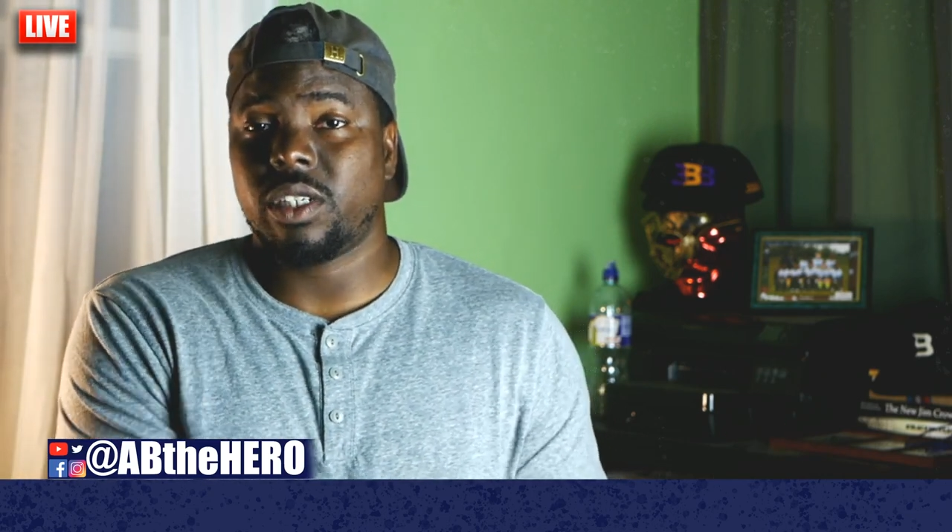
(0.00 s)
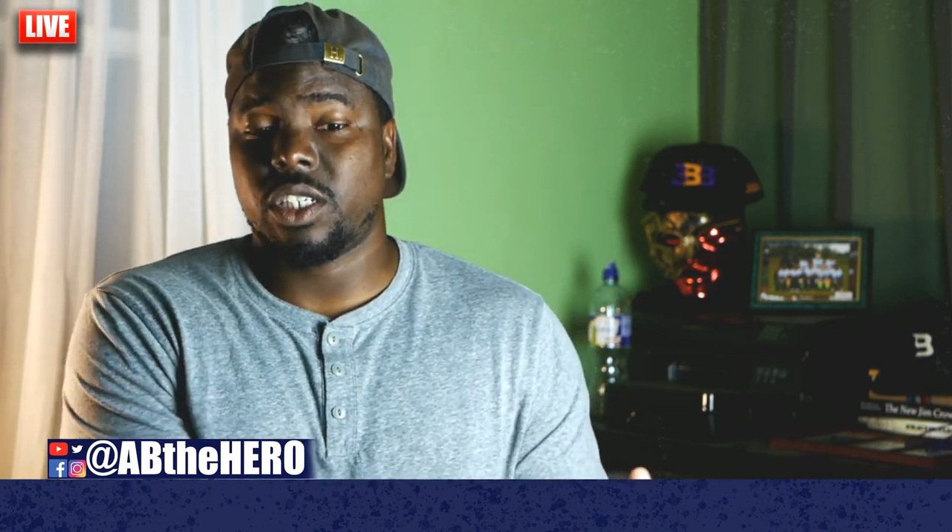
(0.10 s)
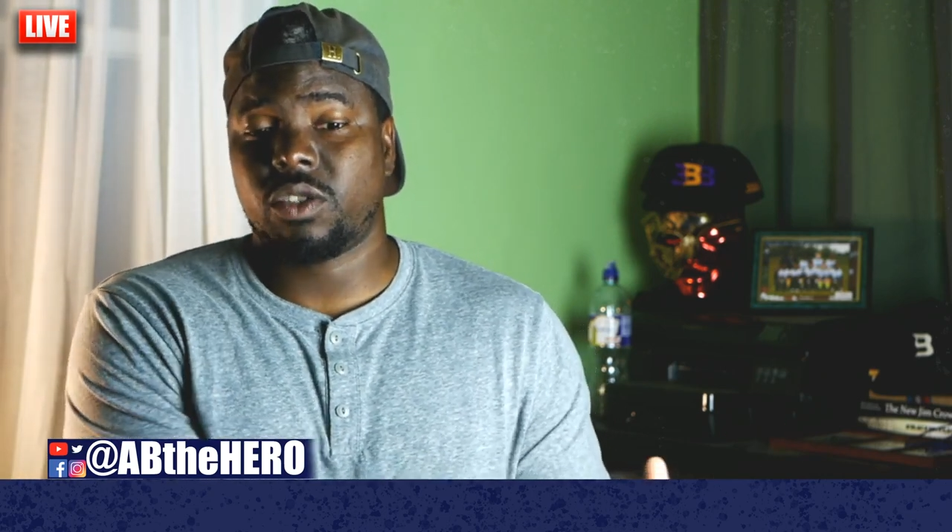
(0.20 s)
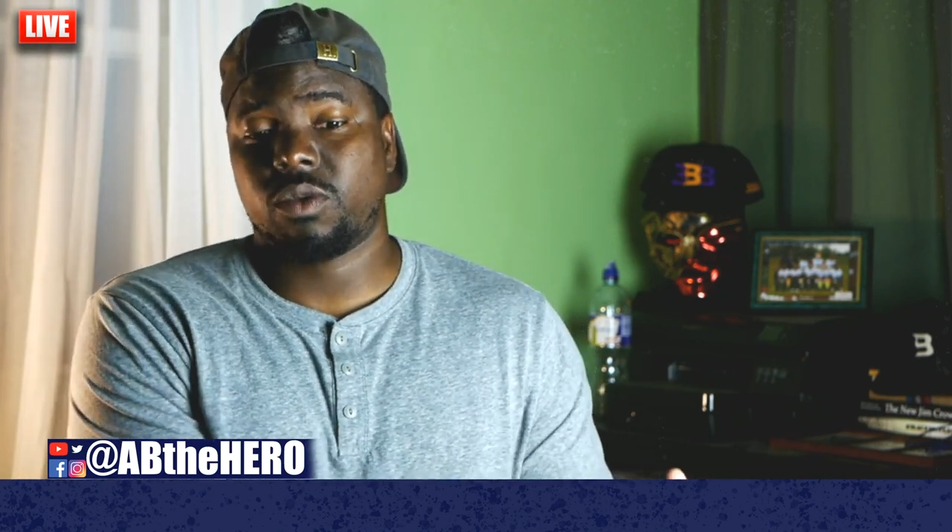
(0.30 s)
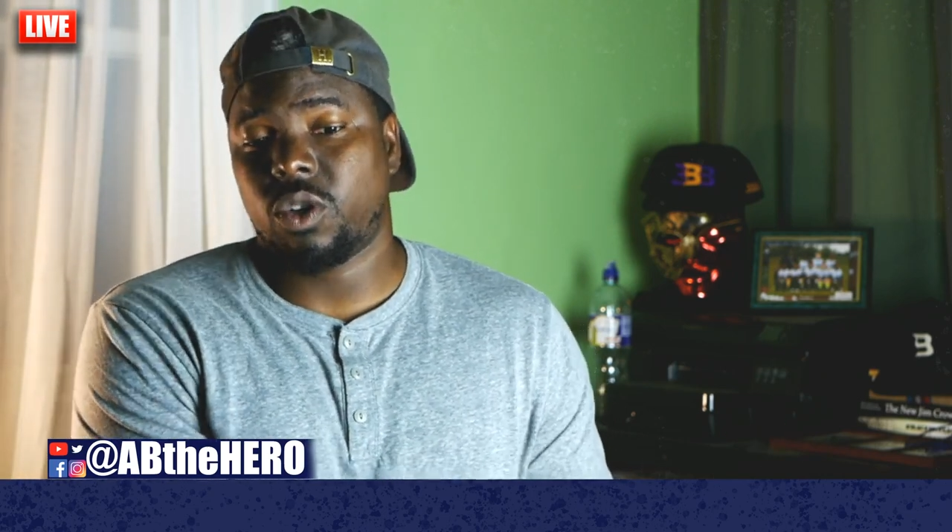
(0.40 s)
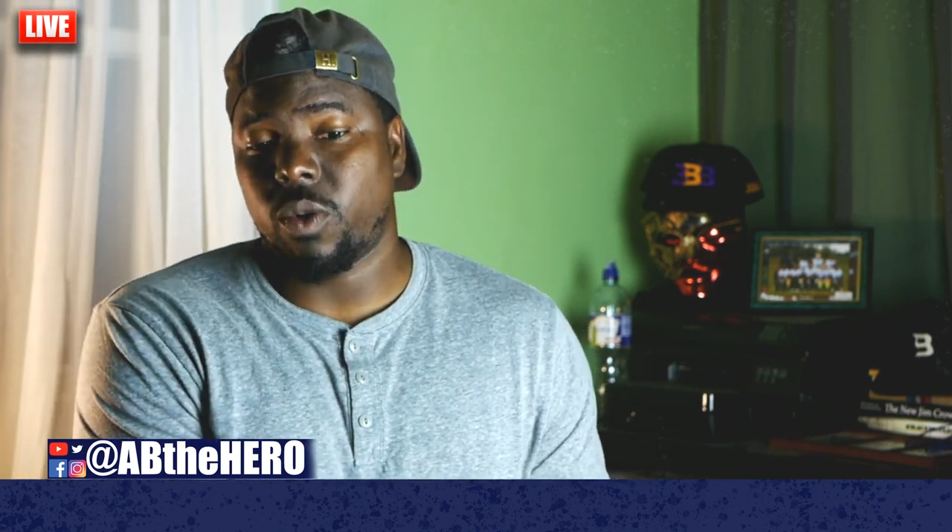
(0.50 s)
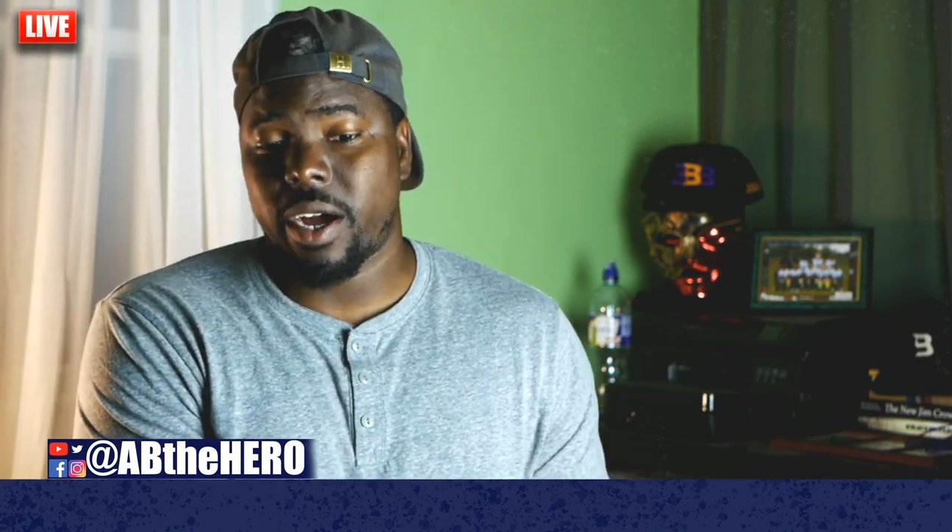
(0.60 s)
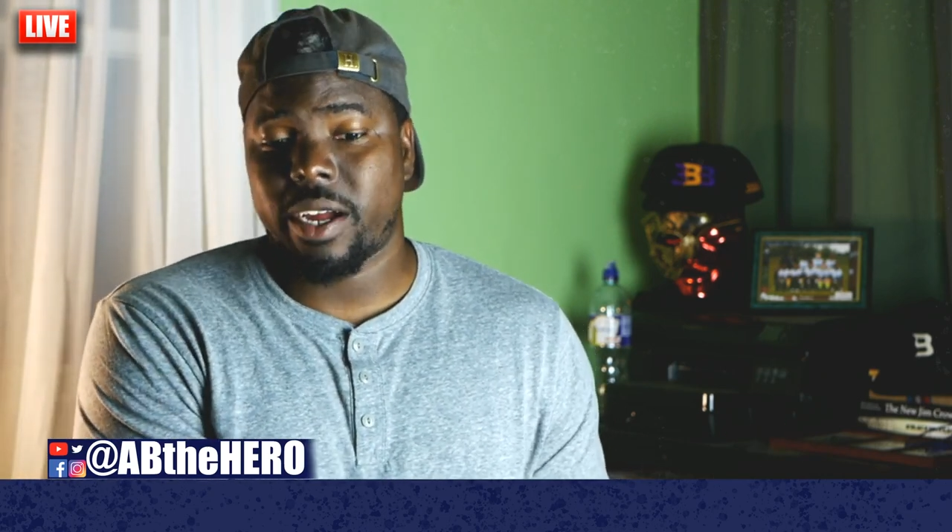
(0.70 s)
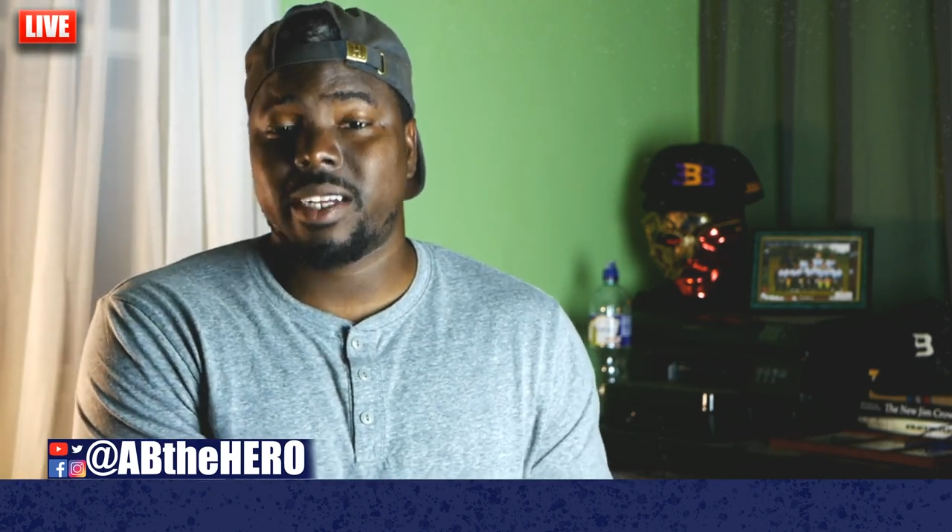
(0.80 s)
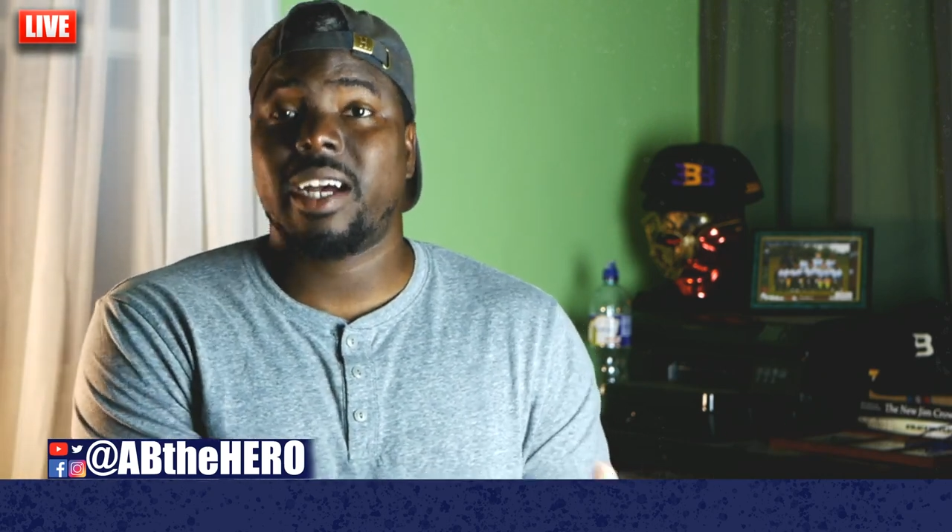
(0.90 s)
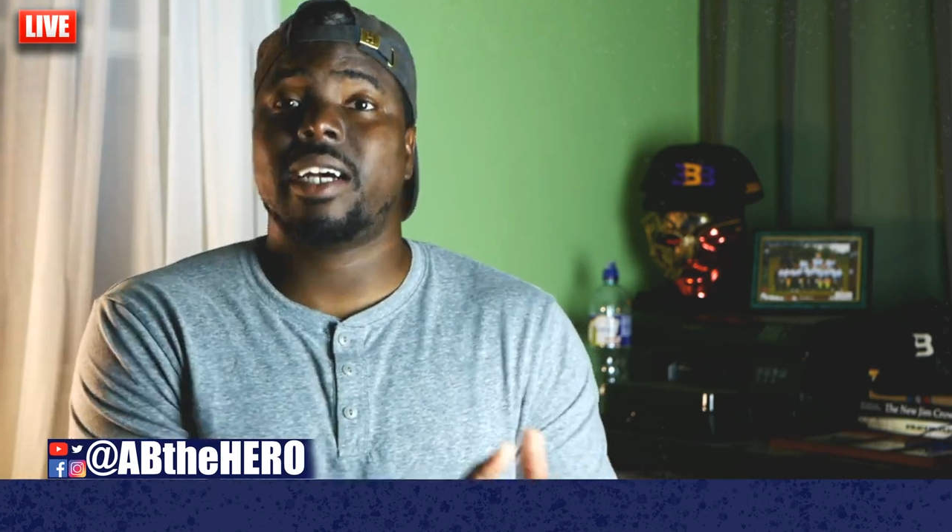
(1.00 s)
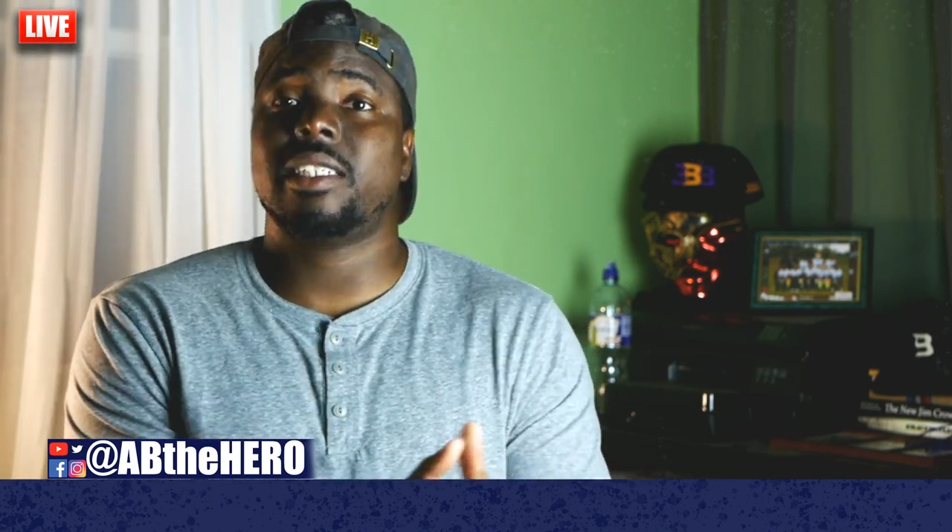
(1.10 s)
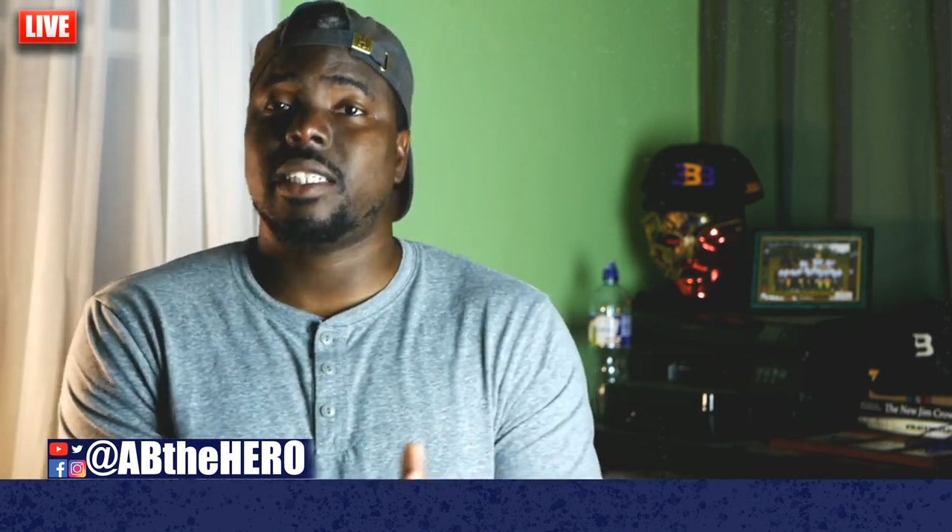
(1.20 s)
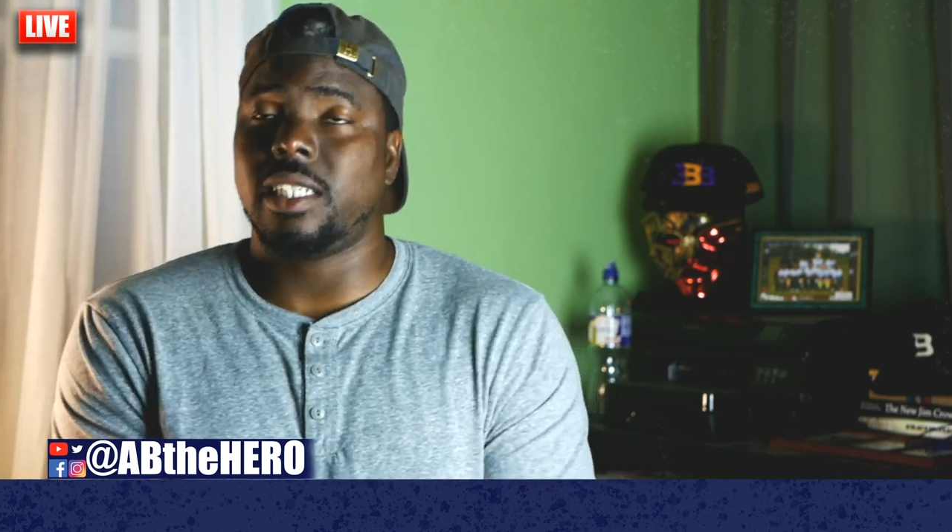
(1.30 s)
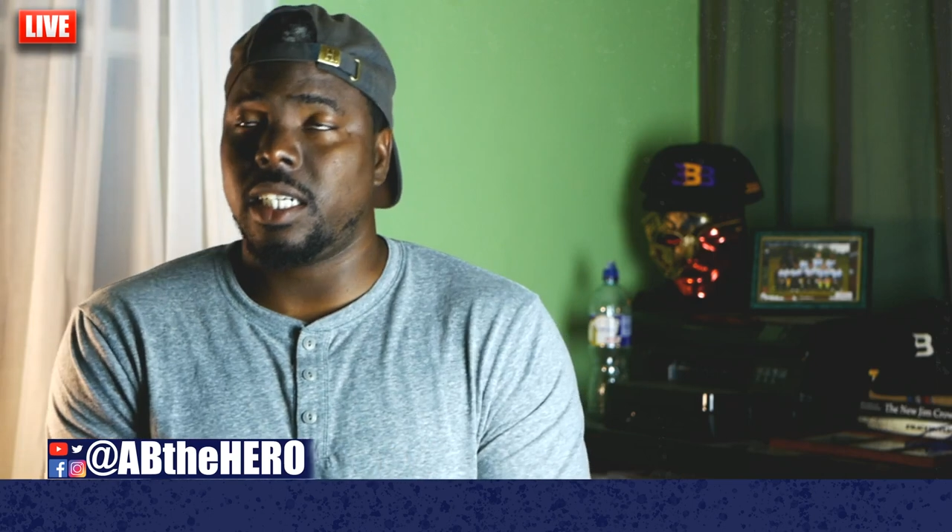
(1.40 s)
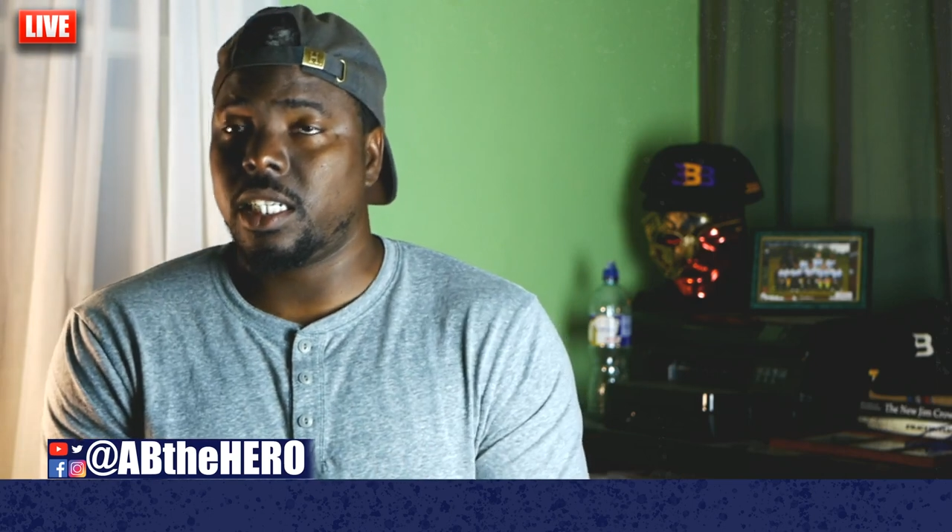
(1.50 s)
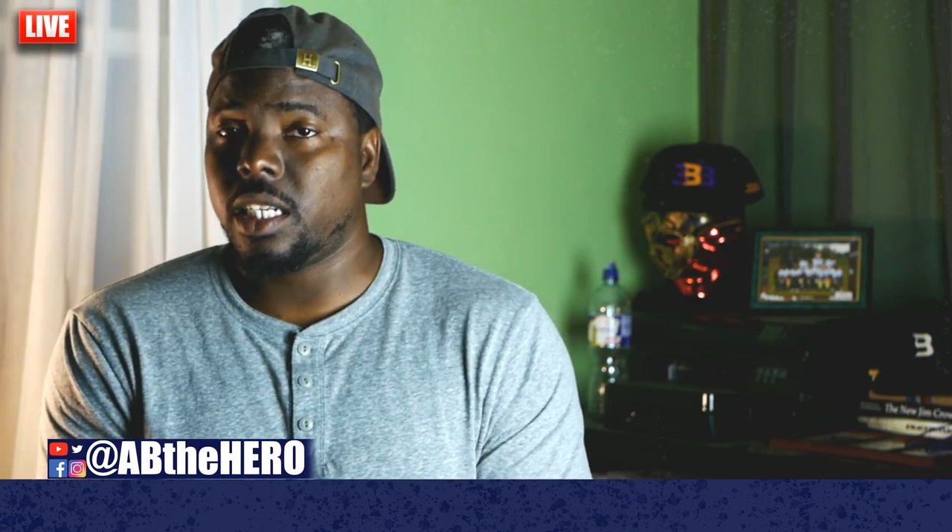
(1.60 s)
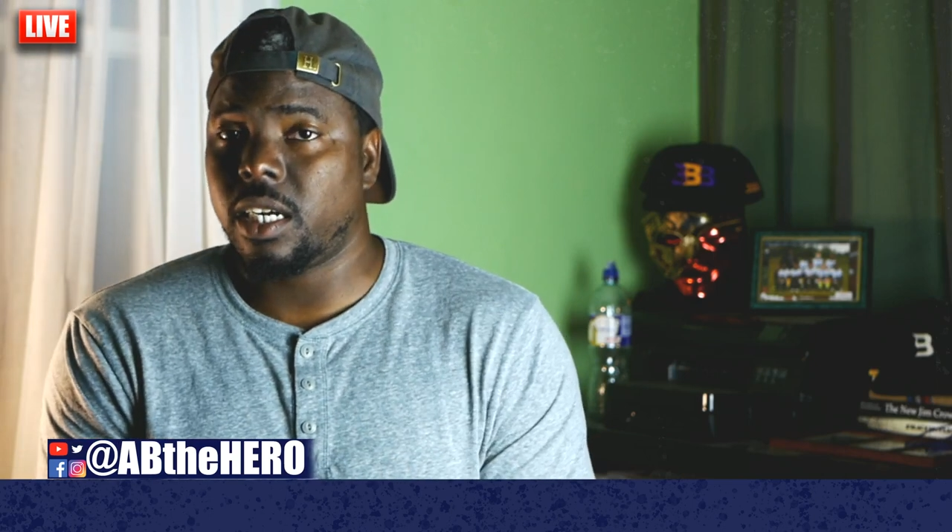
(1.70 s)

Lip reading: is require guys to end